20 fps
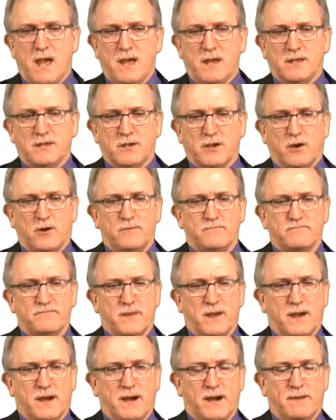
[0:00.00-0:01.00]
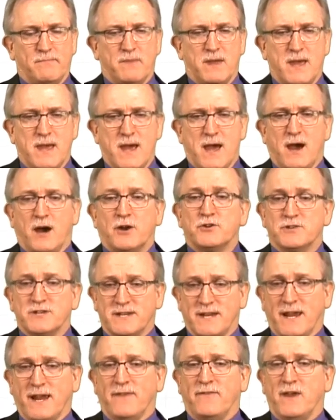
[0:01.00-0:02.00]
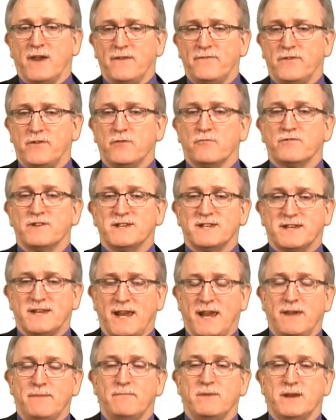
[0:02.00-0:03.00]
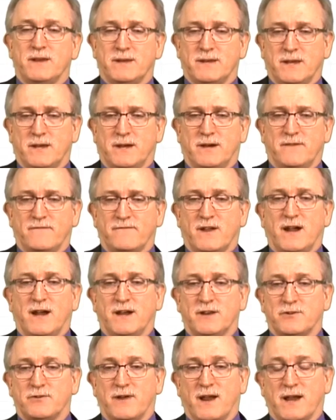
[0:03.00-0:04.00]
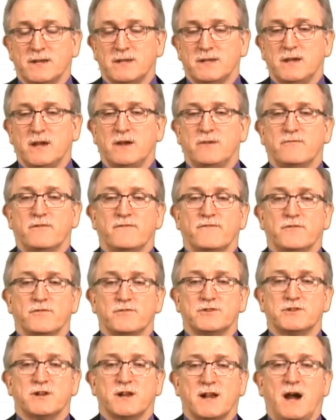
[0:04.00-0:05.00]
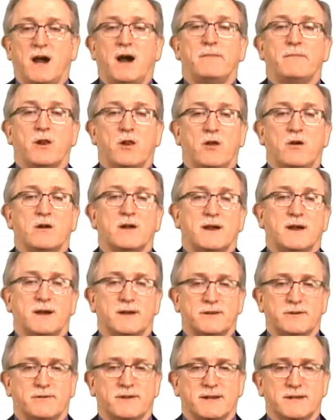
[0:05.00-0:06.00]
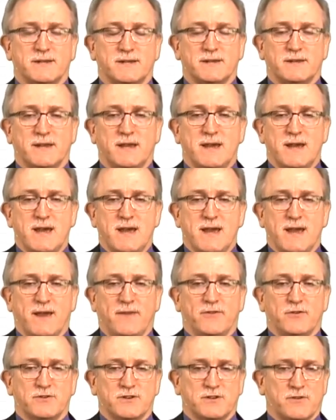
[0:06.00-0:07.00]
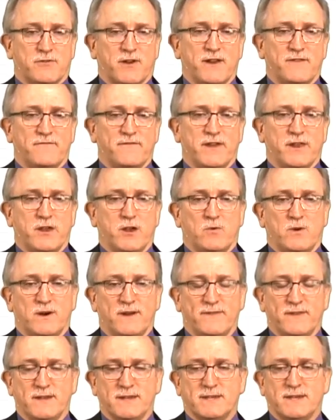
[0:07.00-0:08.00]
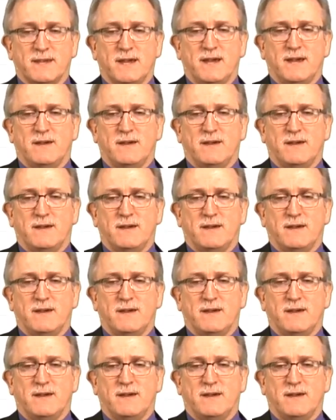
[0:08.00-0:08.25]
So understand that the restatement of contracts refers to common law contracts, and there's a great video on this.